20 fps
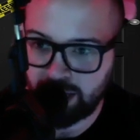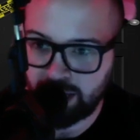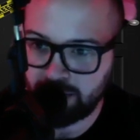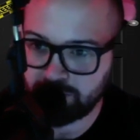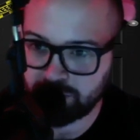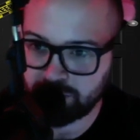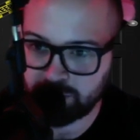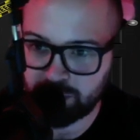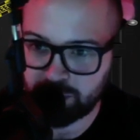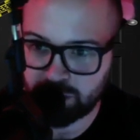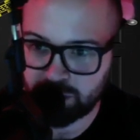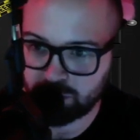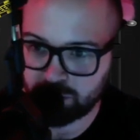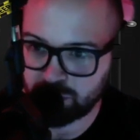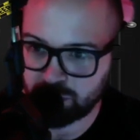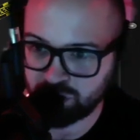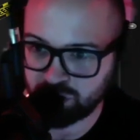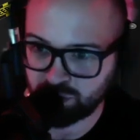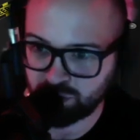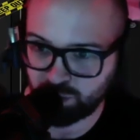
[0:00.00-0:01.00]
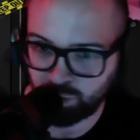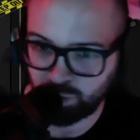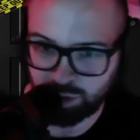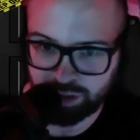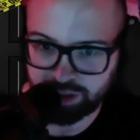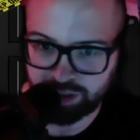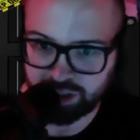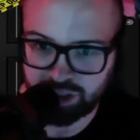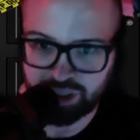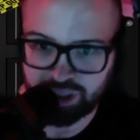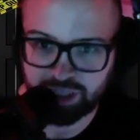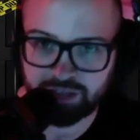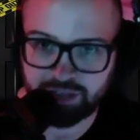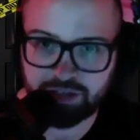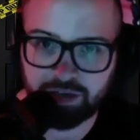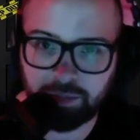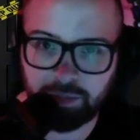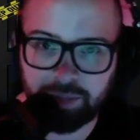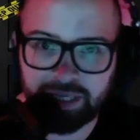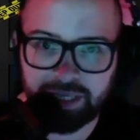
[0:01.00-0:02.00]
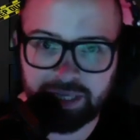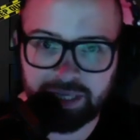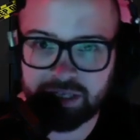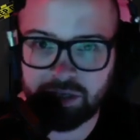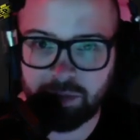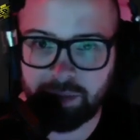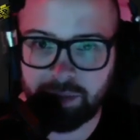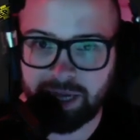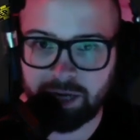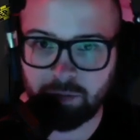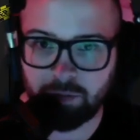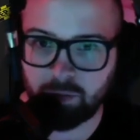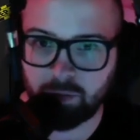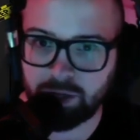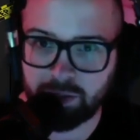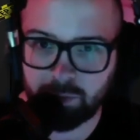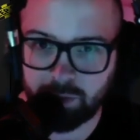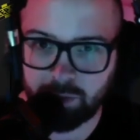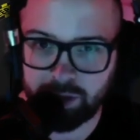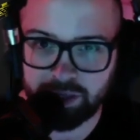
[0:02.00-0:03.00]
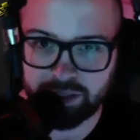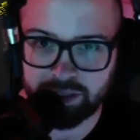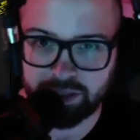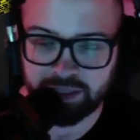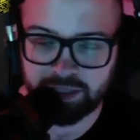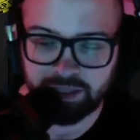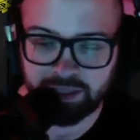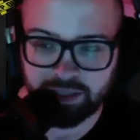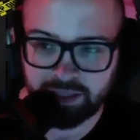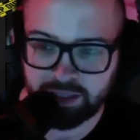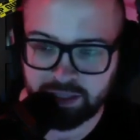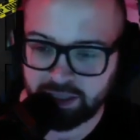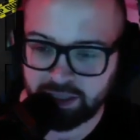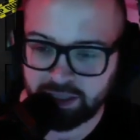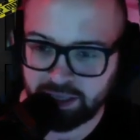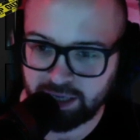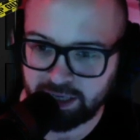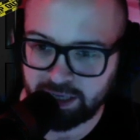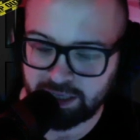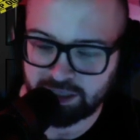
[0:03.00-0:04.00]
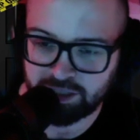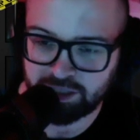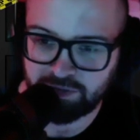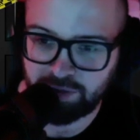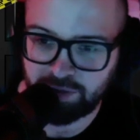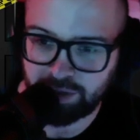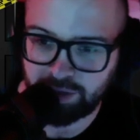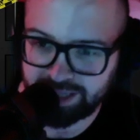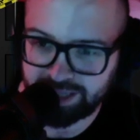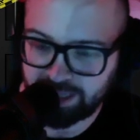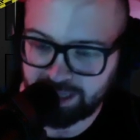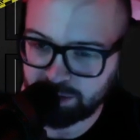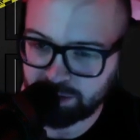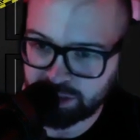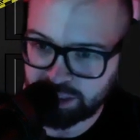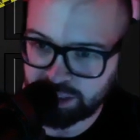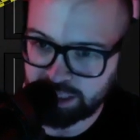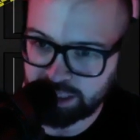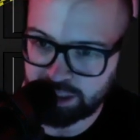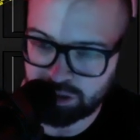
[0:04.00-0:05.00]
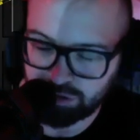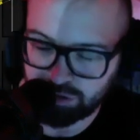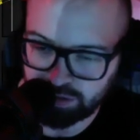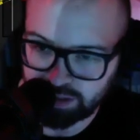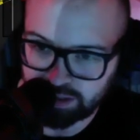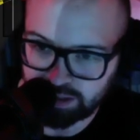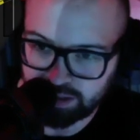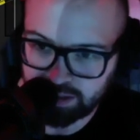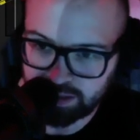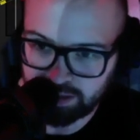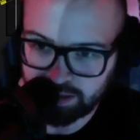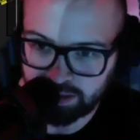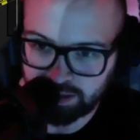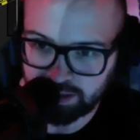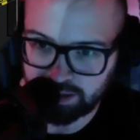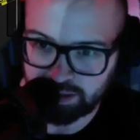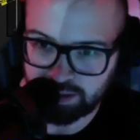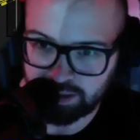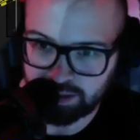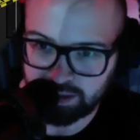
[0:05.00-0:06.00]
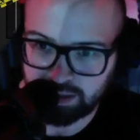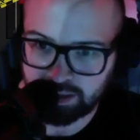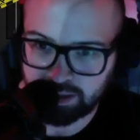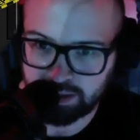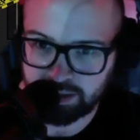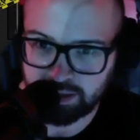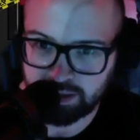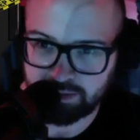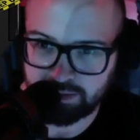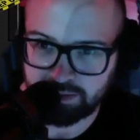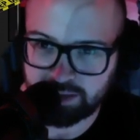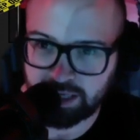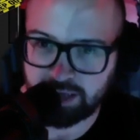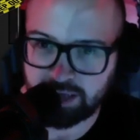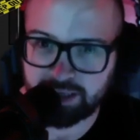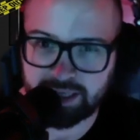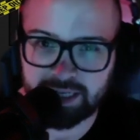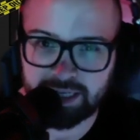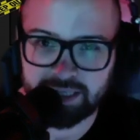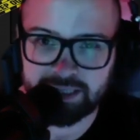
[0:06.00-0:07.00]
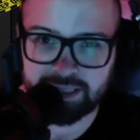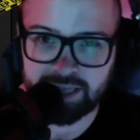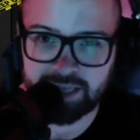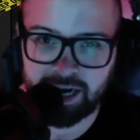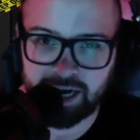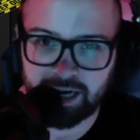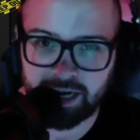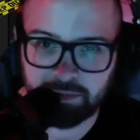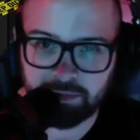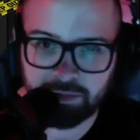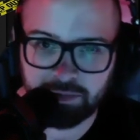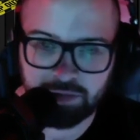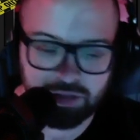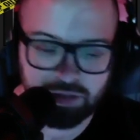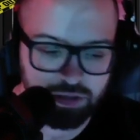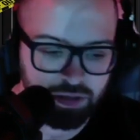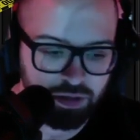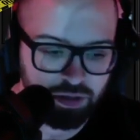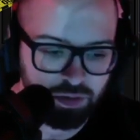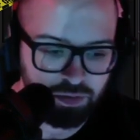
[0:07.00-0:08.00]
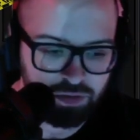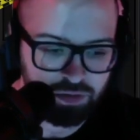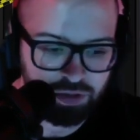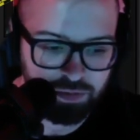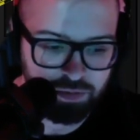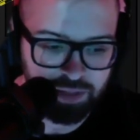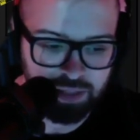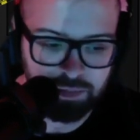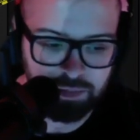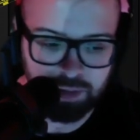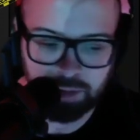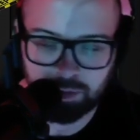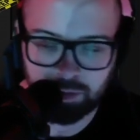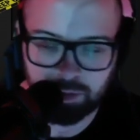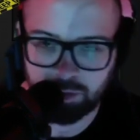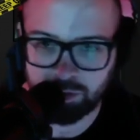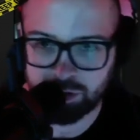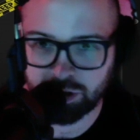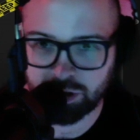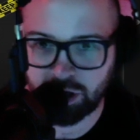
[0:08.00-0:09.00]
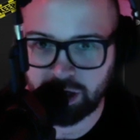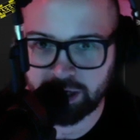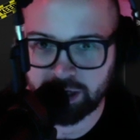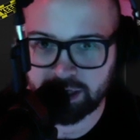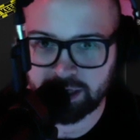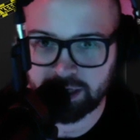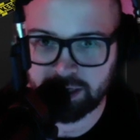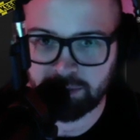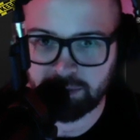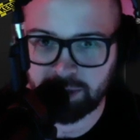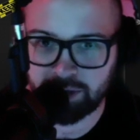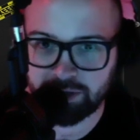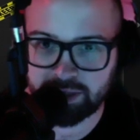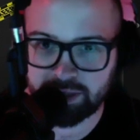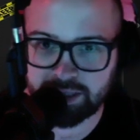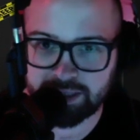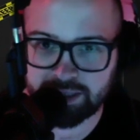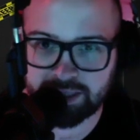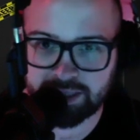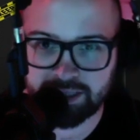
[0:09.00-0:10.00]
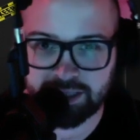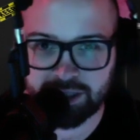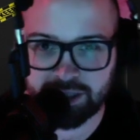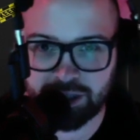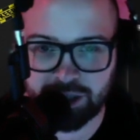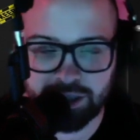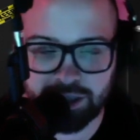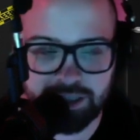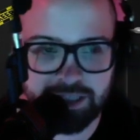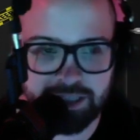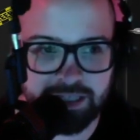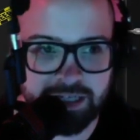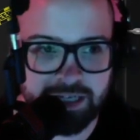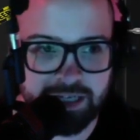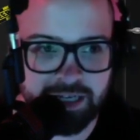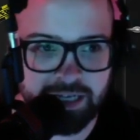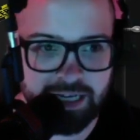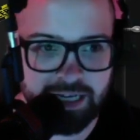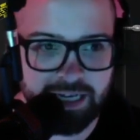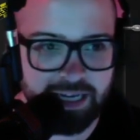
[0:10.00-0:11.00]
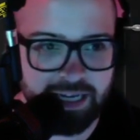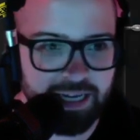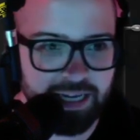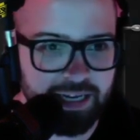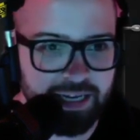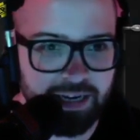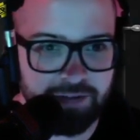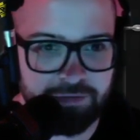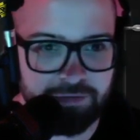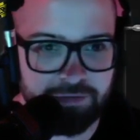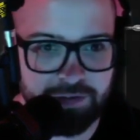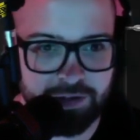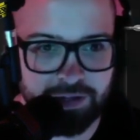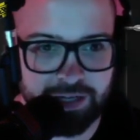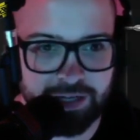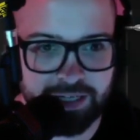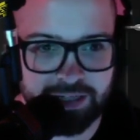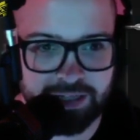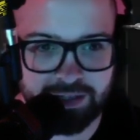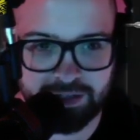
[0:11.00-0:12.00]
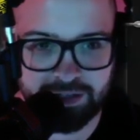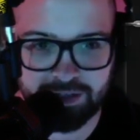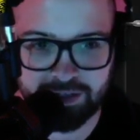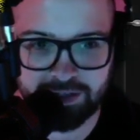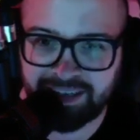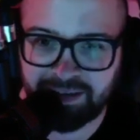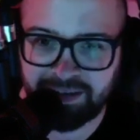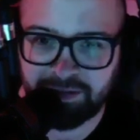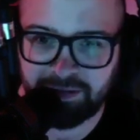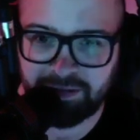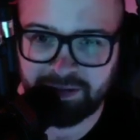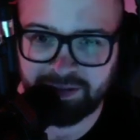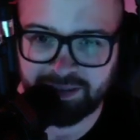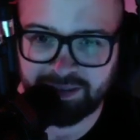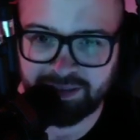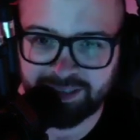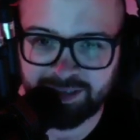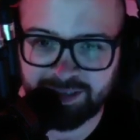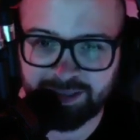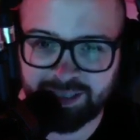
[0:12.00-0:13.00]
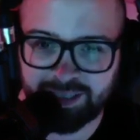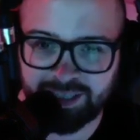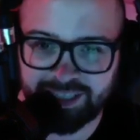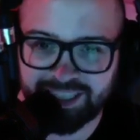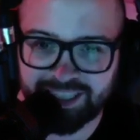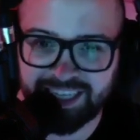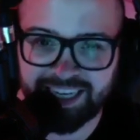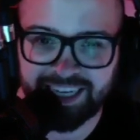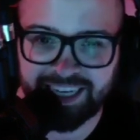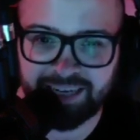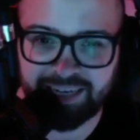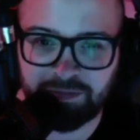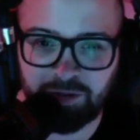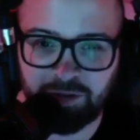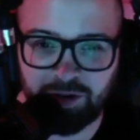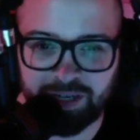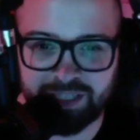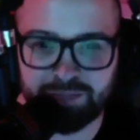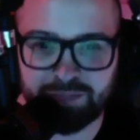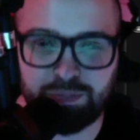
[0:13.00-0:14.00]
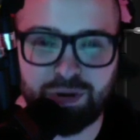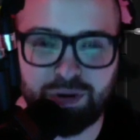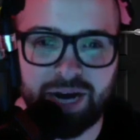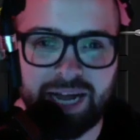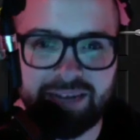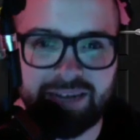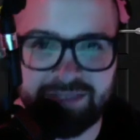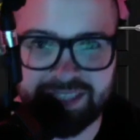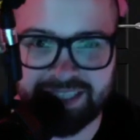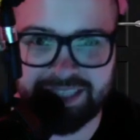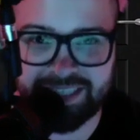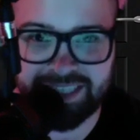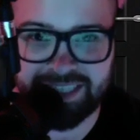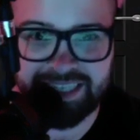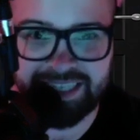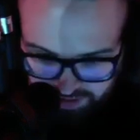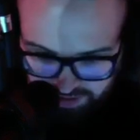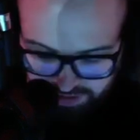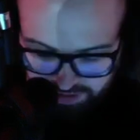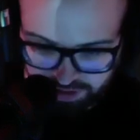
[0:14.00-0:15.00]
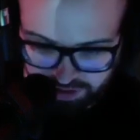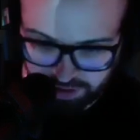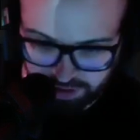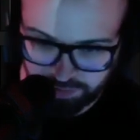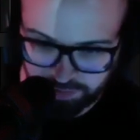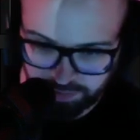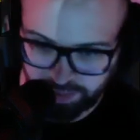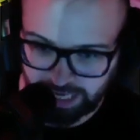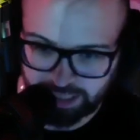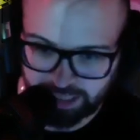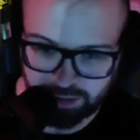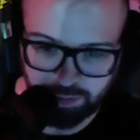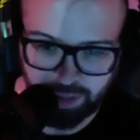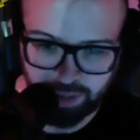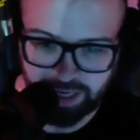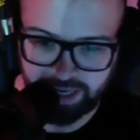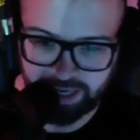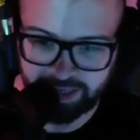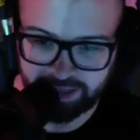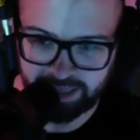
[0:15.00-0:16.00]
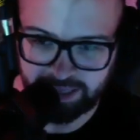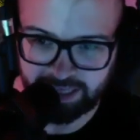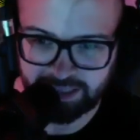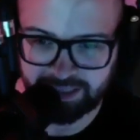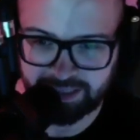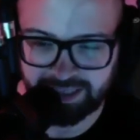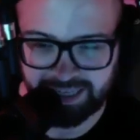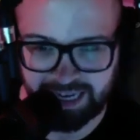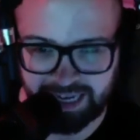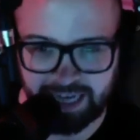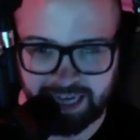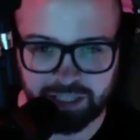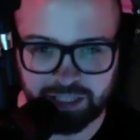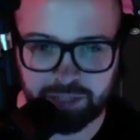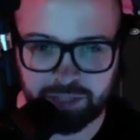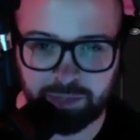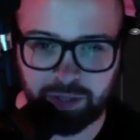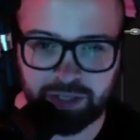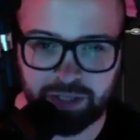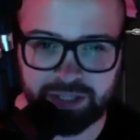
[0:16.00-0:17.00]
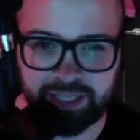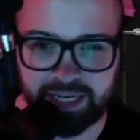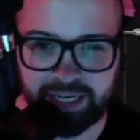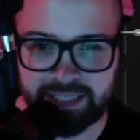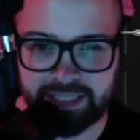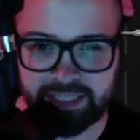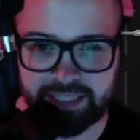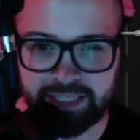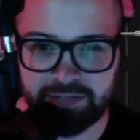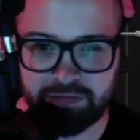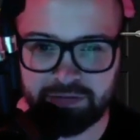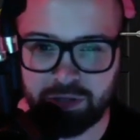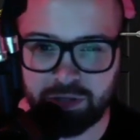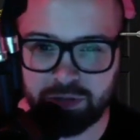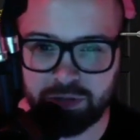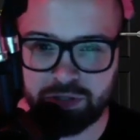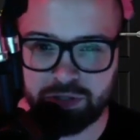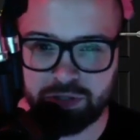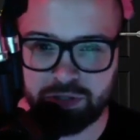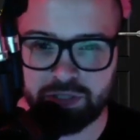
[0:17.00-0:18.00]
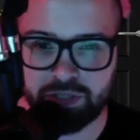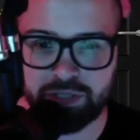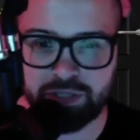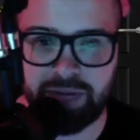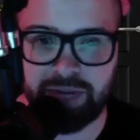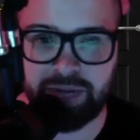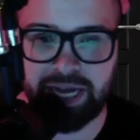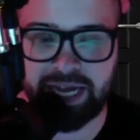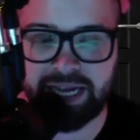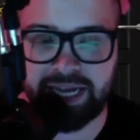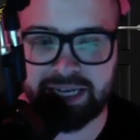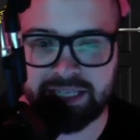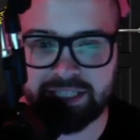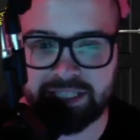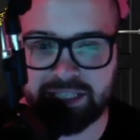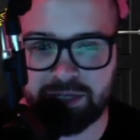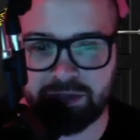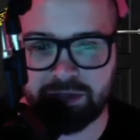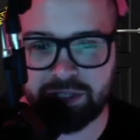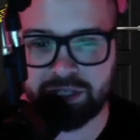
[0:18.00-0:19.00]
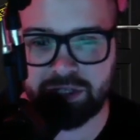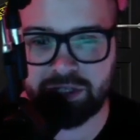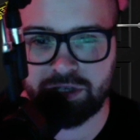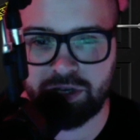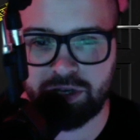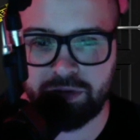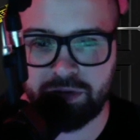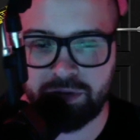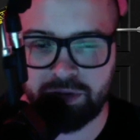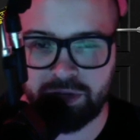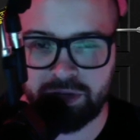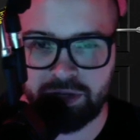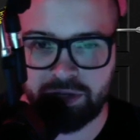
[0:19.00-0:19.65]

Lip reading: everybody was just willing to share their opinion no matter what it was. And I just felt like that was dangerous in a delicate time. You know, too many people were talking about things that they shouldn't. And I feel like there's no such thing anymore as privacy. So that's kind of sparked the idea of Closed Doors in my head, because I was like, you know,